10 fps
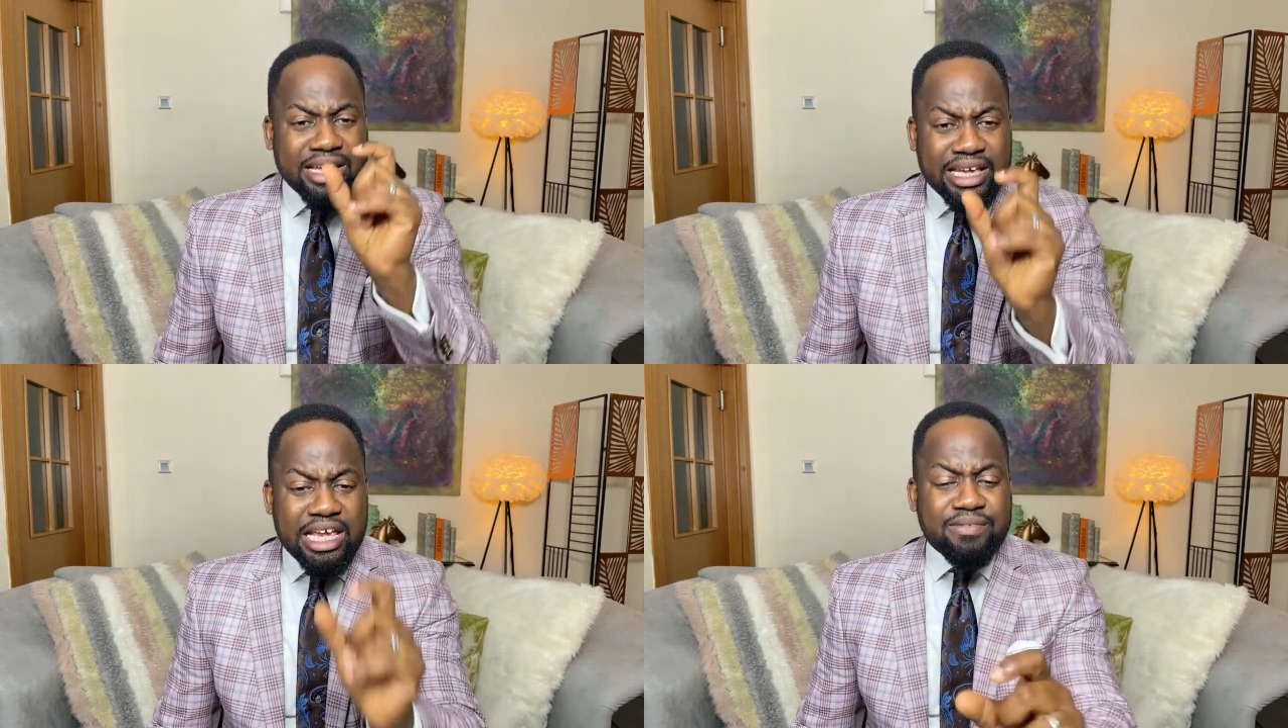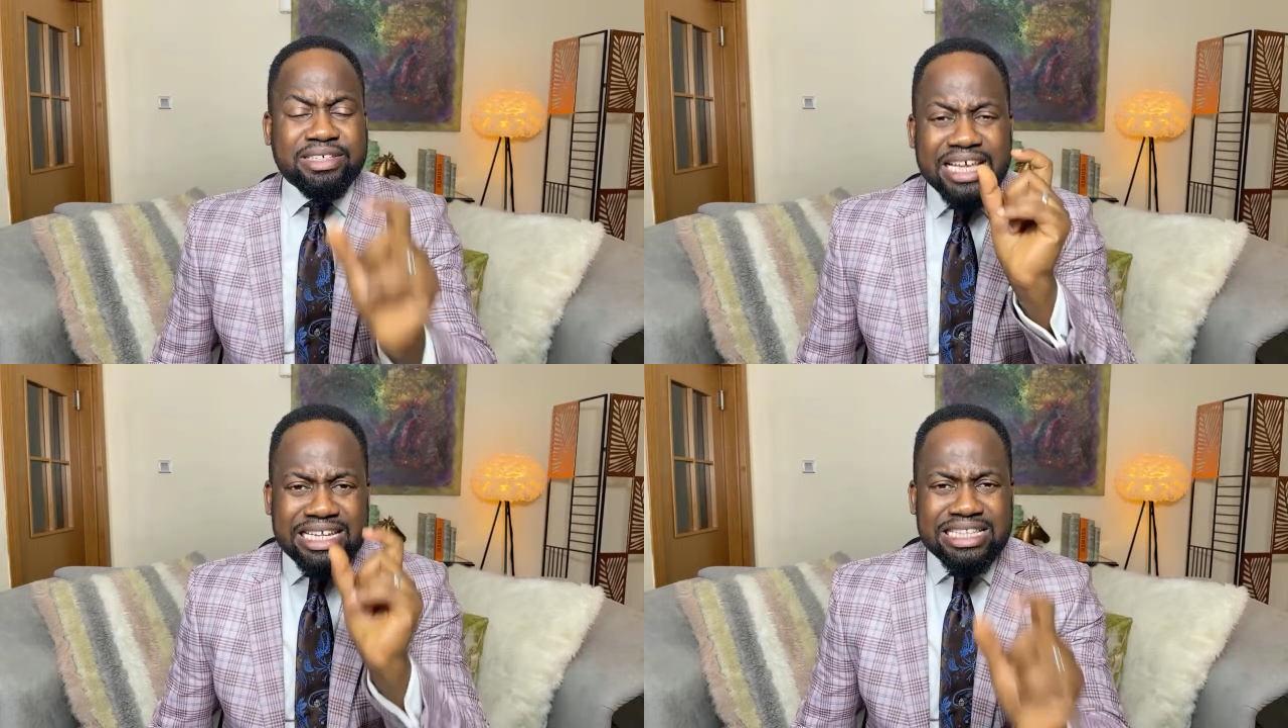if there's
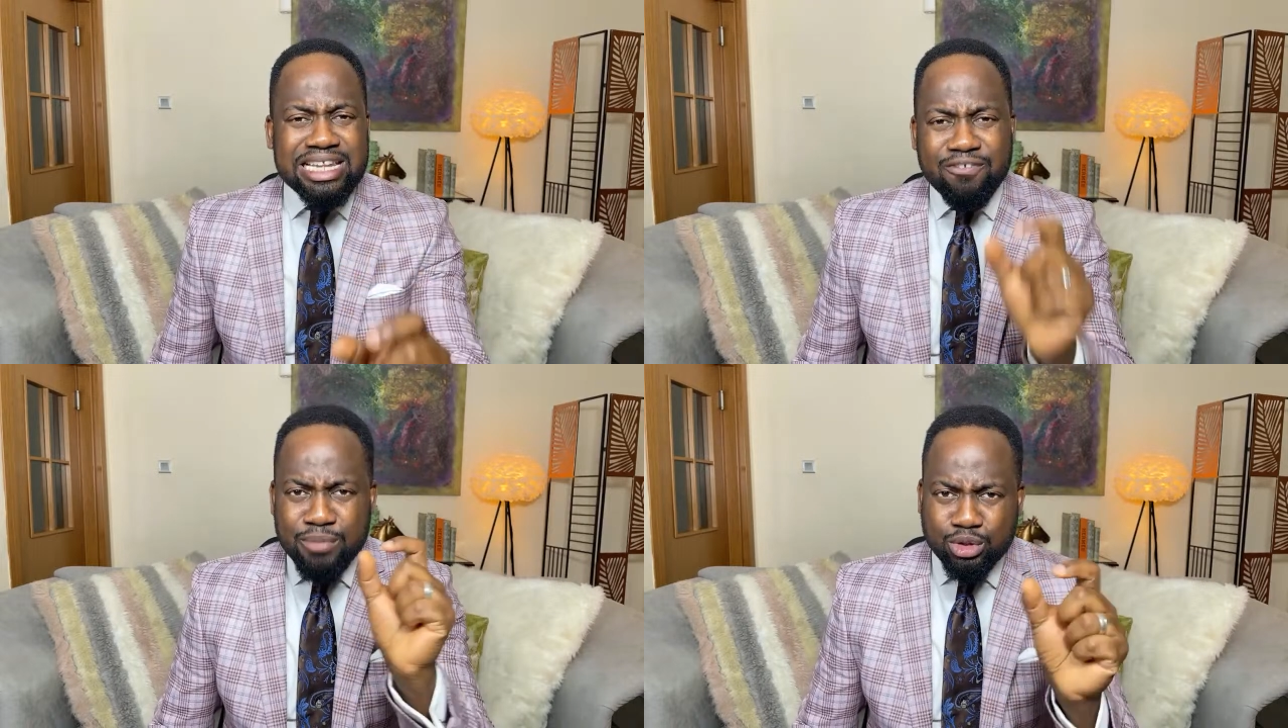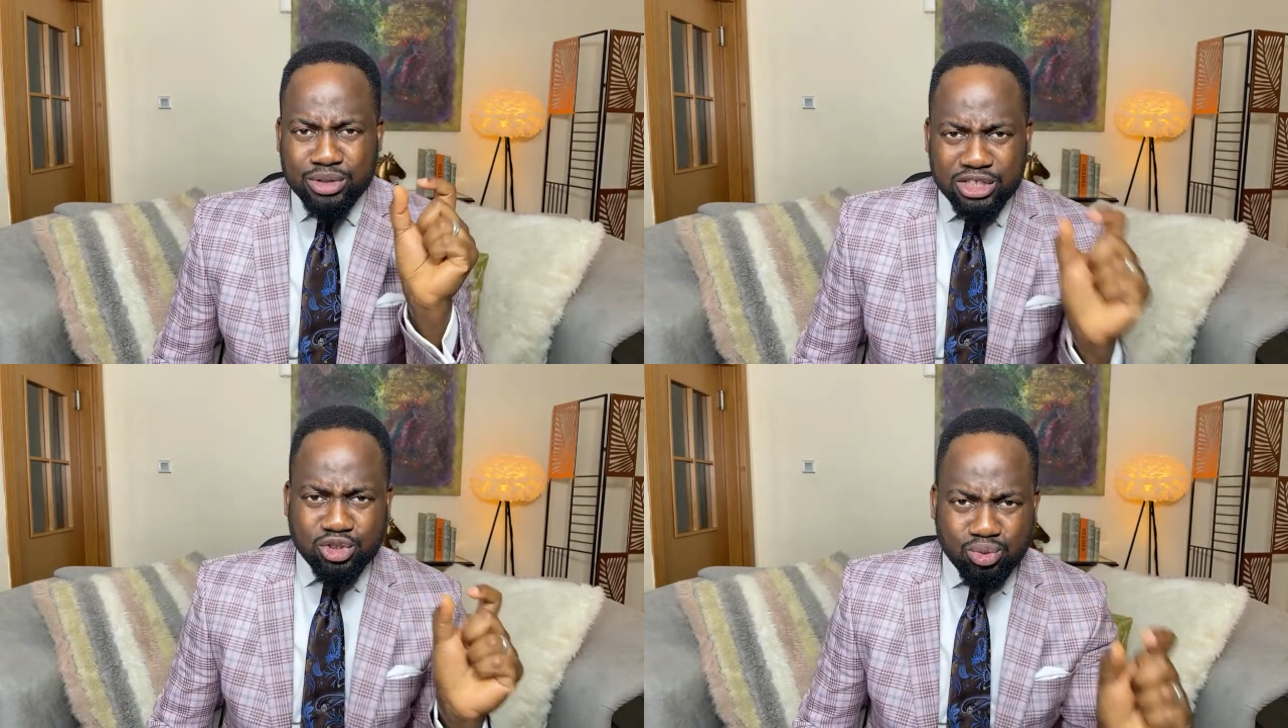anything I've
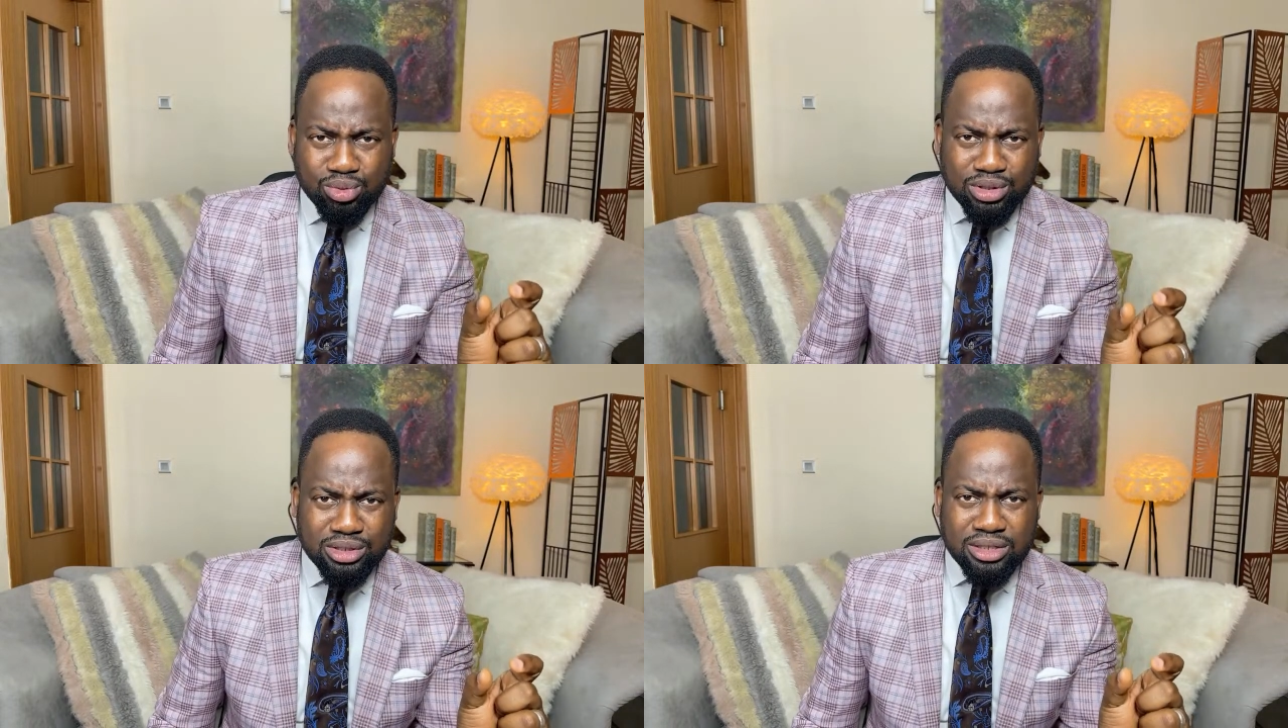misunderstood,